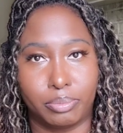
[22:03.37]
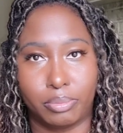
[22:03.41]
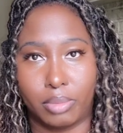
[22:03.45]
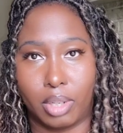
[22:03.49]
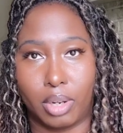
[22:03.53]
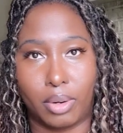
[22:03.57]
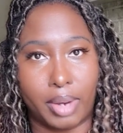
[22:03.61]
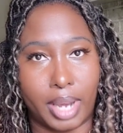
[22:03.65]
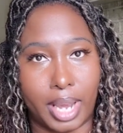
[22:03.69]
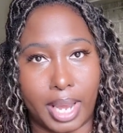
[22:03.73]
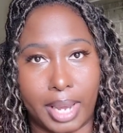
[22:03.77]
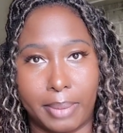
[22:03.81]

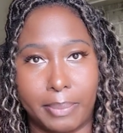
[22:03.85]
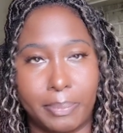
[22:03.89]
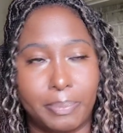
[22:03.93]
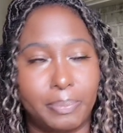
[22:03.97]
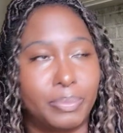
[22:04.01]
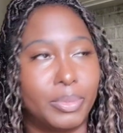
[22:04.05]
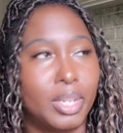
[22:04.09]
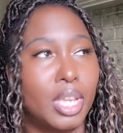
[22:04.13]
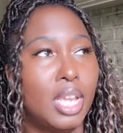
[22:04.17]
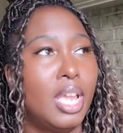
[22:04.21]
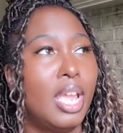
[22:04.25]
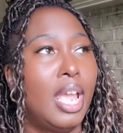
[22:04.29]
Okay?
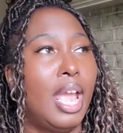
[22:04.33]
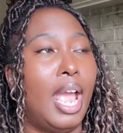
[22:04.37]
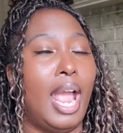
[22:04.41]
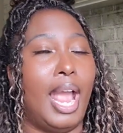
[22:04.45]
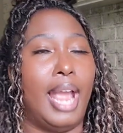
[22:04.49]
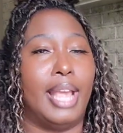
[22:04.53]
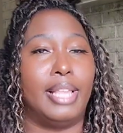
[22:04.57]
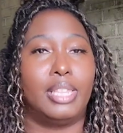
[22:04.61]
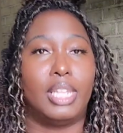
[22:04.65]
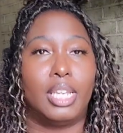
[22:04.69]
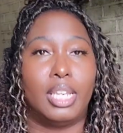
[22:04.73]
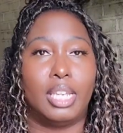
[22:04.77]

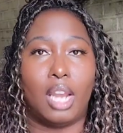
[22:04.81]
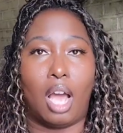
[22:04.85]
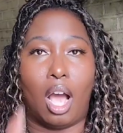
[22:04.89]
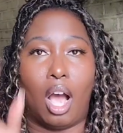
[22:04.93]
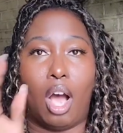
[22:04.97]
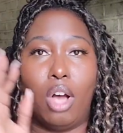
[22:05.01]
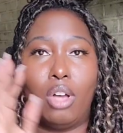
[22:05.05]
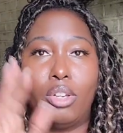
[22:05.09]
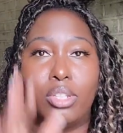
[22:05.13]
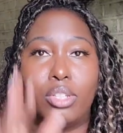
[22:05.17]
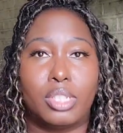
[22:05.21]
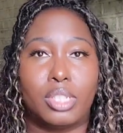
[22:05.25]
And then
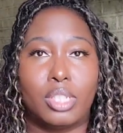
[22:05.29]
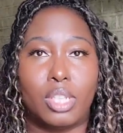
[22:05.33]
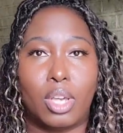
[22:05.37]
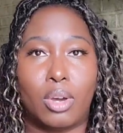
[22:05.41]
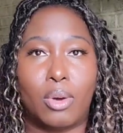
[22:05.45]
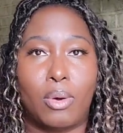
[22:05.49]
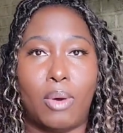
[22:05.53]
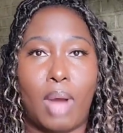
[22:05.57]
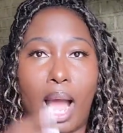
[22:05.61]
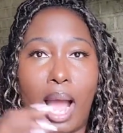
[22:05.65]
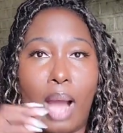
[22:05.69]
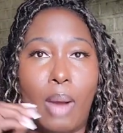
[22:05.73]

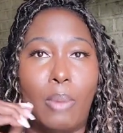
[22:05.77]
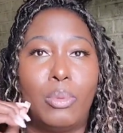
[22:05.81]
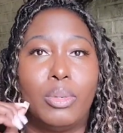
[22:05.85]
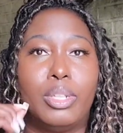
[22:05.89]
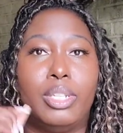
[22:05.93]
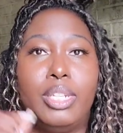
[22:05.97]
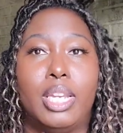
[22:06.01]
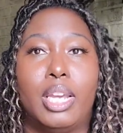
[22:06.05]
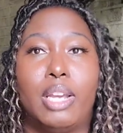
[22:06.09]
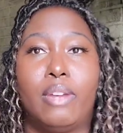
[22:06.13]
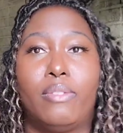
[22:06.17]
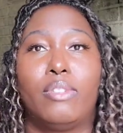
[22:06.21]
also, I
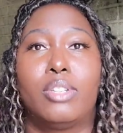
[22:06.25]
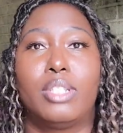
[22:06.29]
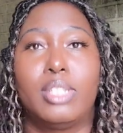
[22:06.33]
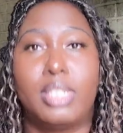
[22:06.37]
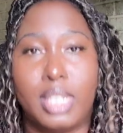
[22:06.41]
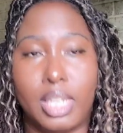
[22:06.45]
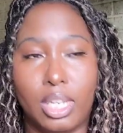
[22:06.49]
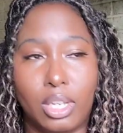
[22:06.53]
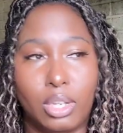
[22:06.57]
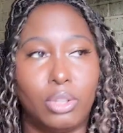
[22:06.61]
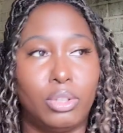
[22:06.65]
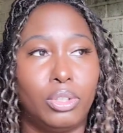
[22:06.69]
would never
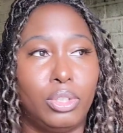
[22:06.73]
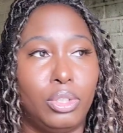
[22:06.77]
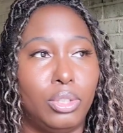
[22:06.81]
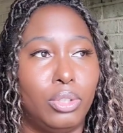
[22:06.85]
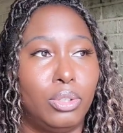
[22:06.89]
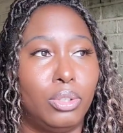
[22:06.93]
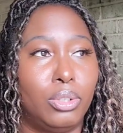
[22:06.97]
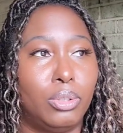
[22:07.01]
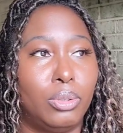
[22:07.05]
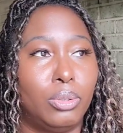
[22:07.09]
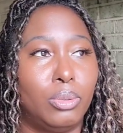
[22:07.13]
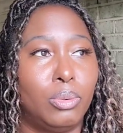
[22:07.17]
tell
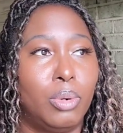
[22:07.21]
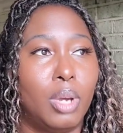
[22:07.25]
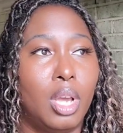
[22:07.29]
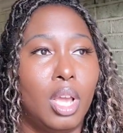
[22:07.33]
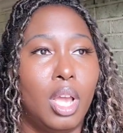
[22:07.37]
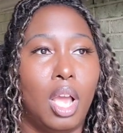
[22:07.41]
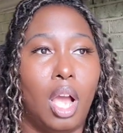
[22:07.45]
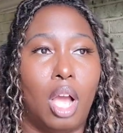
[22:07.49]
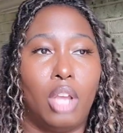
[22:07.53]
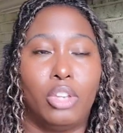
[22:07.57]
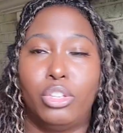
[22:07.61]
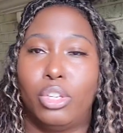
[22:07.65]
you,
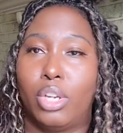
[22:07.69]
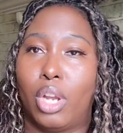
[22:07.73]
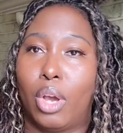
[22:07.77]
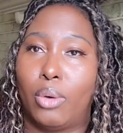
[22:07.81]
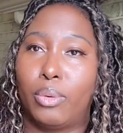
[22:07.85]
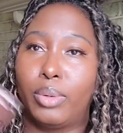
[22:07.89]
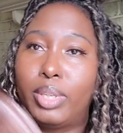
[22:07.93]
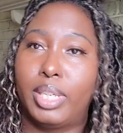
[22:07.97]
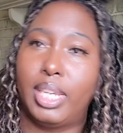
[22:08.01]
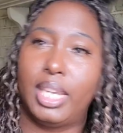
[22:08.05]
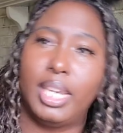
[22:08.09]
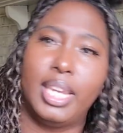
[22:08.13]
you
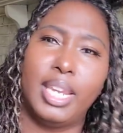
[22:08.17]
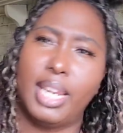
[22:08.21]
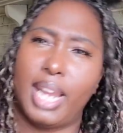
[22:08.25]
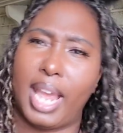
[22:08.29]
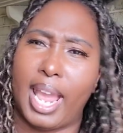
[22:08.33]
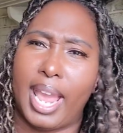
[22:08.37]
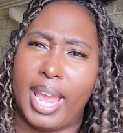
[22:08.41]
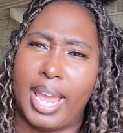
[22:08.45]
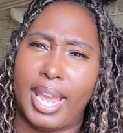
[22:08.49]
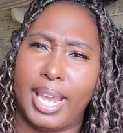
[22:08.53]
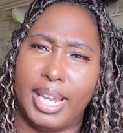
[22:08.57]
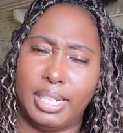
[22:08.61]
know, get
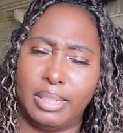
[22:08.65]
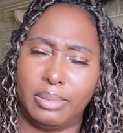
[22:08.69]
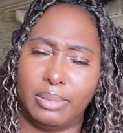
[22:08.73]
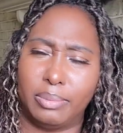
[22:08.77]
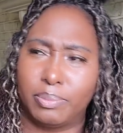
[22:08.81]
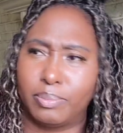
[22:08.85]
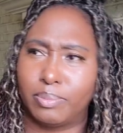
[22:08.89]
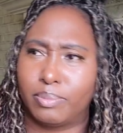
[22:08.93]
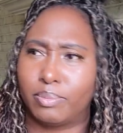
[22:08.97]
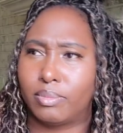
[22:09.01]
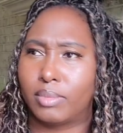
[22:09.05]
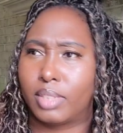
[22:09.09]

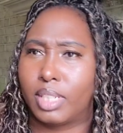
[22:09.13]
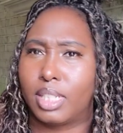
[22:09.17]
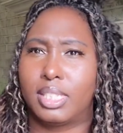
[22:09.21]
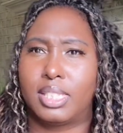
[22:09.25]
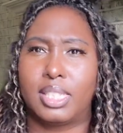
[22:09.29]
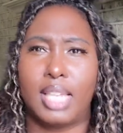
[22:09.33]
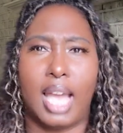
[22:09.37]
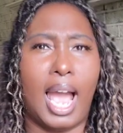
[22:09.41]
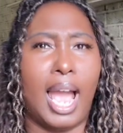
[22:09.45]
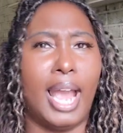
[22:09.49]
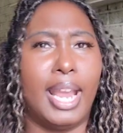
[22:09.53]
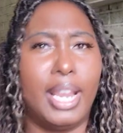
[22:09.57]
a
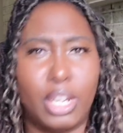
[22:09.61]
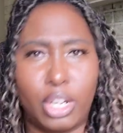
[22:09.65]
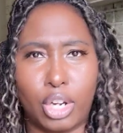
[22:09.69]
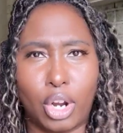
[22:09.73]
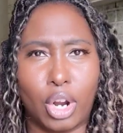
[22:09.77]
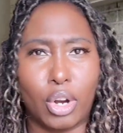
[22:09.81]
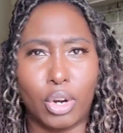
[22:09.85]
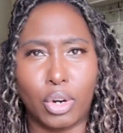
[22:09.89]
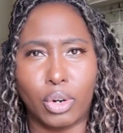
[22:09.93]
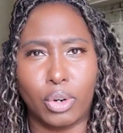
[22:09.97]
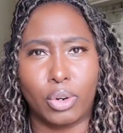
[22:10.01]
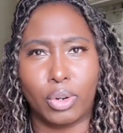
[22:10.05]
tight
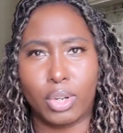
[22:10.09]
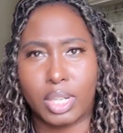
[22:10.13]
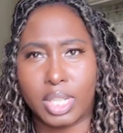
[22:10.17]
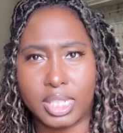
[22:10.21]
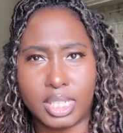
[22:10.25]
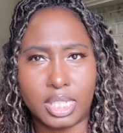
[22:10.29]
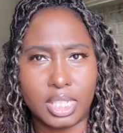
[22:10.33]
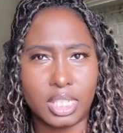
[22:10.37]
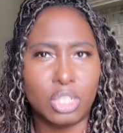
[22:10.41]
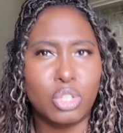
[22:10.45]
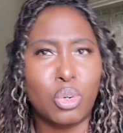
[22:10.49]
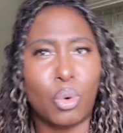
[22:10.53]
curl
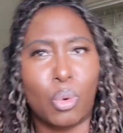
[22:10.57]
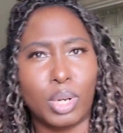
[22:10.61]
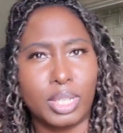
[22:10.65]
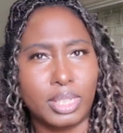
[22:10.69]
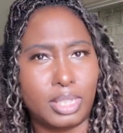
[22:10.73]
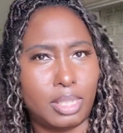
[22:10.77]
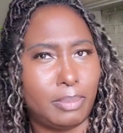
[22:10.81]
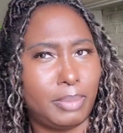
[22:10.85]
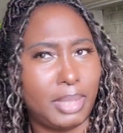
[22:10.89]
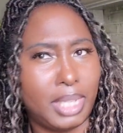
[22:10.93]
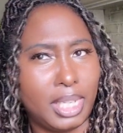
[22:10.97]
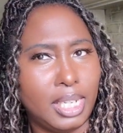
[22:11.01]
because it's going
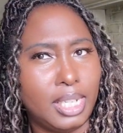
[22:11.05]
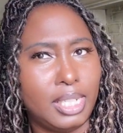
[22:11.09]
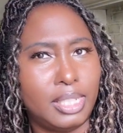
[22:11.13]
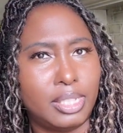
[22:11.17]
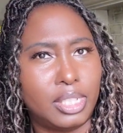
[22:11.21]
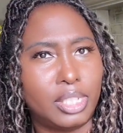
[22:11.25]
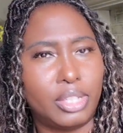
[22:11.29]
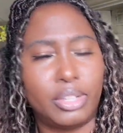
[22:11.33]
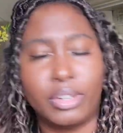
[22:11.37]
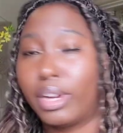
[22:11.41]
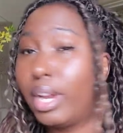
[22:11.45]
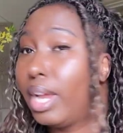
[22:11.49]
to be
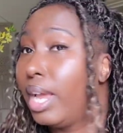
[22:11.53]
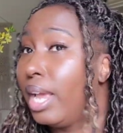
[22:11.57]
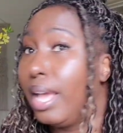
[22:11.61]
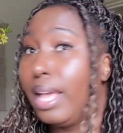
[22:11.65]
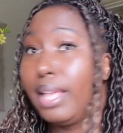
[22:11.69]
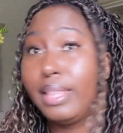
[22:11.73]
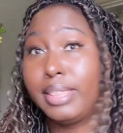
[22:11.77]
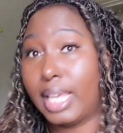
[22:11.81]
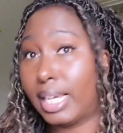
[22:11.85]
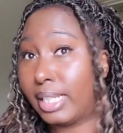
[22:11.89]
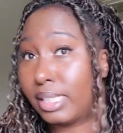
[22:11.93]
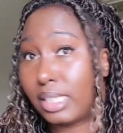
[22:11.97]
easier.
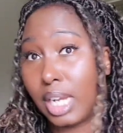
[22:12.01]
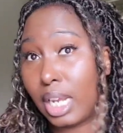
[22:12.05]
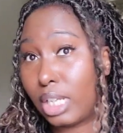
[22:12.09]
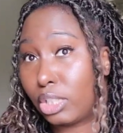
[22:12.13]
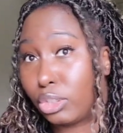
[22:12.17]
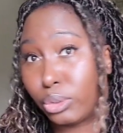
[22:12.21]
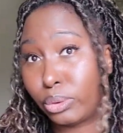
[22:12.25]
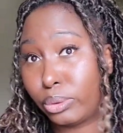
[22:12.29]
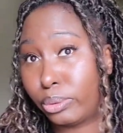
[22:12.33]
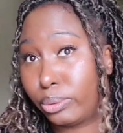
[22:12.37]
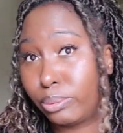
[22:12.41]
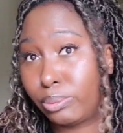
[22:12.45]
That's
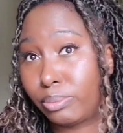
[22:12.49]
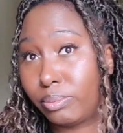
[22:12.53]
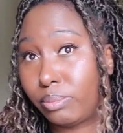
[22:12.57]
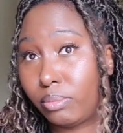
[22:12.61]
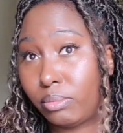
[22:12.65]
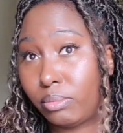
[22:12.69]
not true.